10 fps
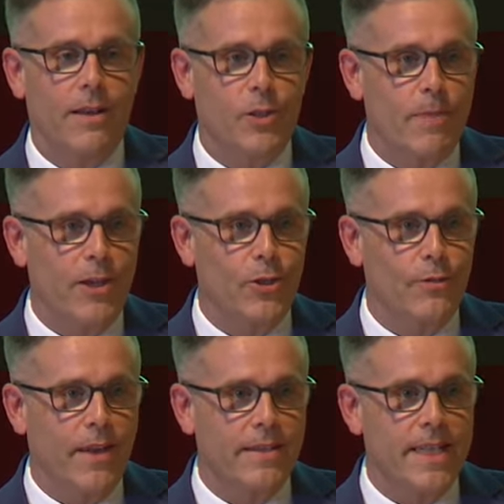
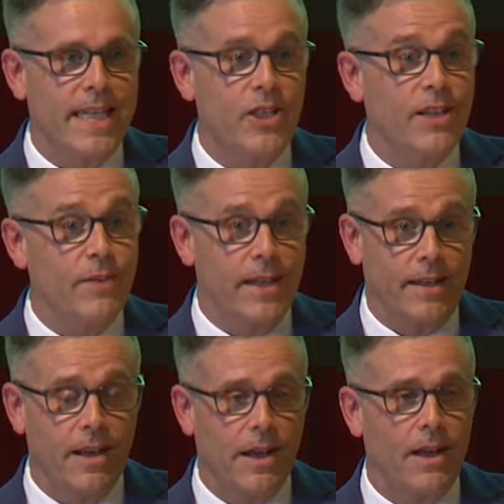special events each
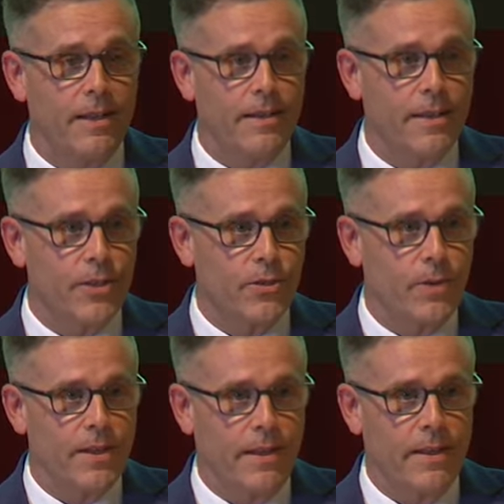evening in this
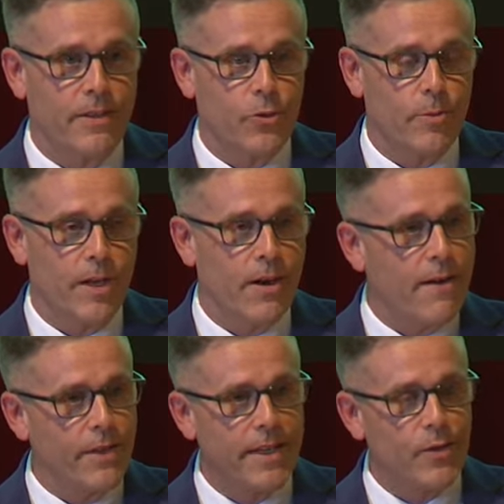room here.
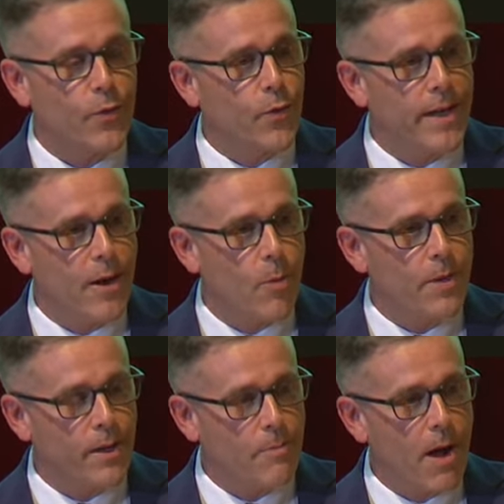Everything's free and
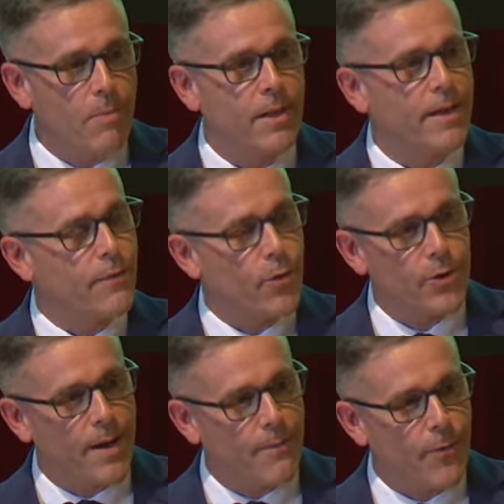open to the public,
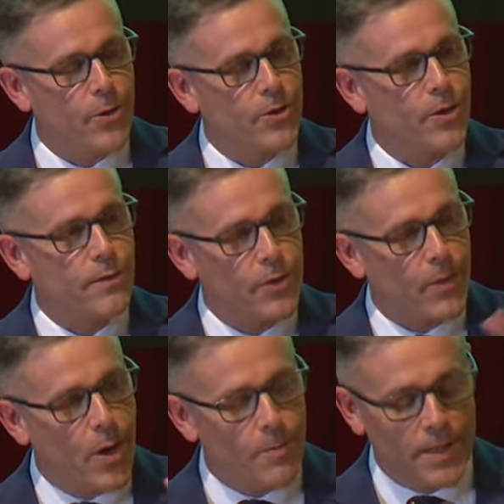first come, first serve,
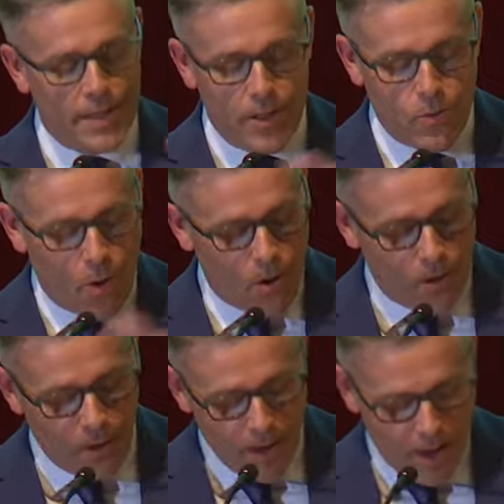so we hope to see you
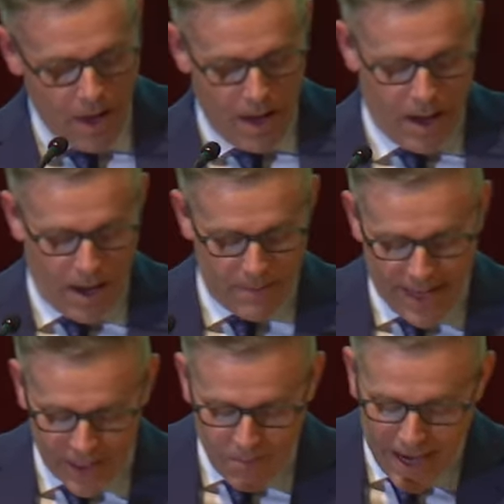all
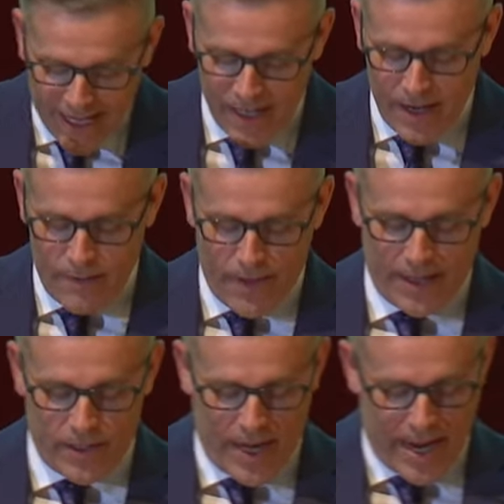at as many
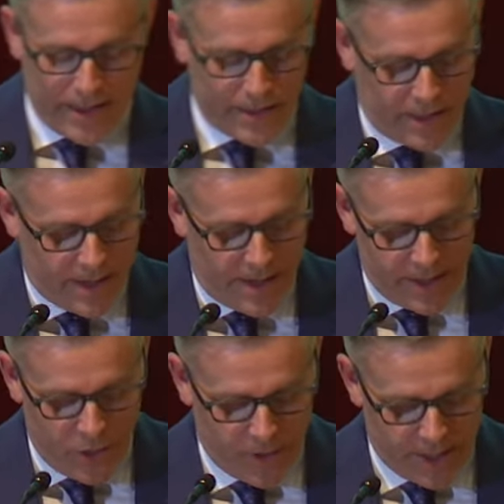events as
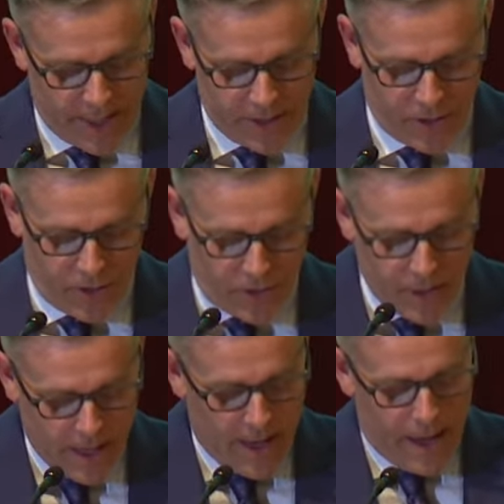you can get to.
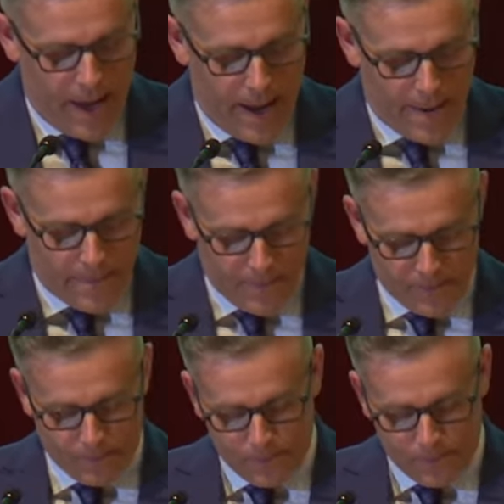When